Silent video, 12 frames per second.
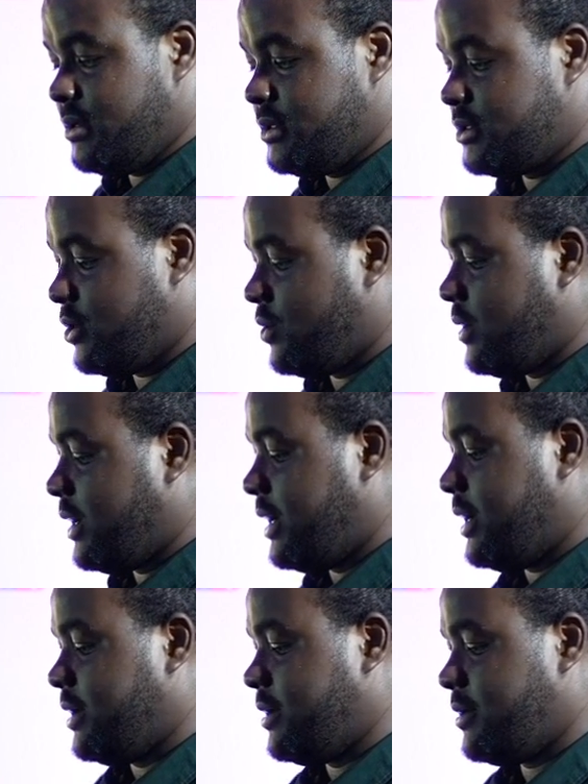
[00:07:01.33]
So,
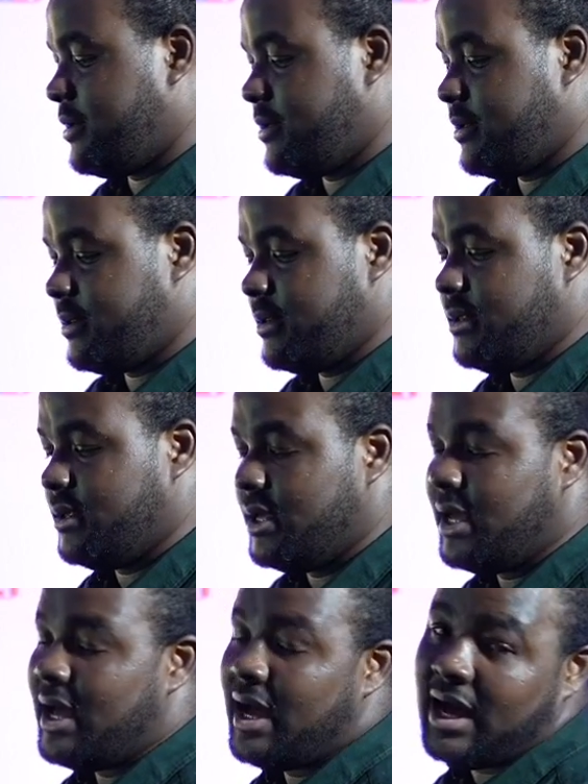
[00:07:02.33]

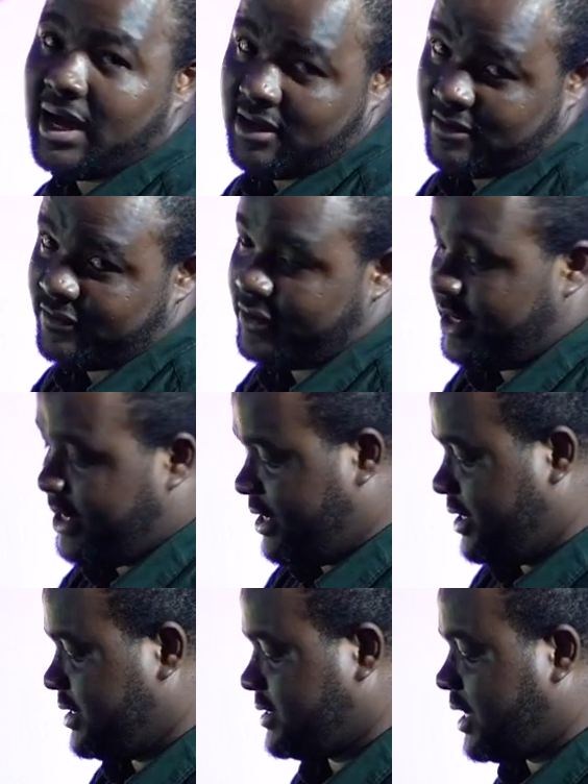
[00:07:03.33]
how
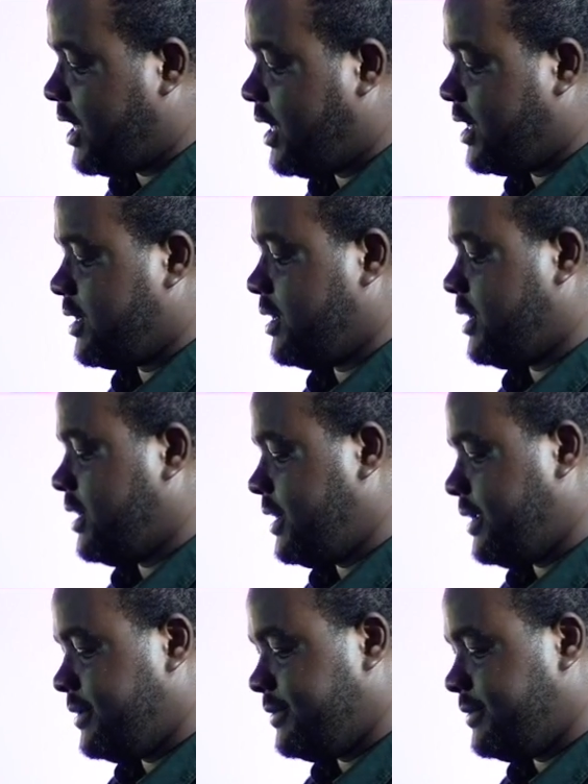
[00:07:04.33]
great is our God?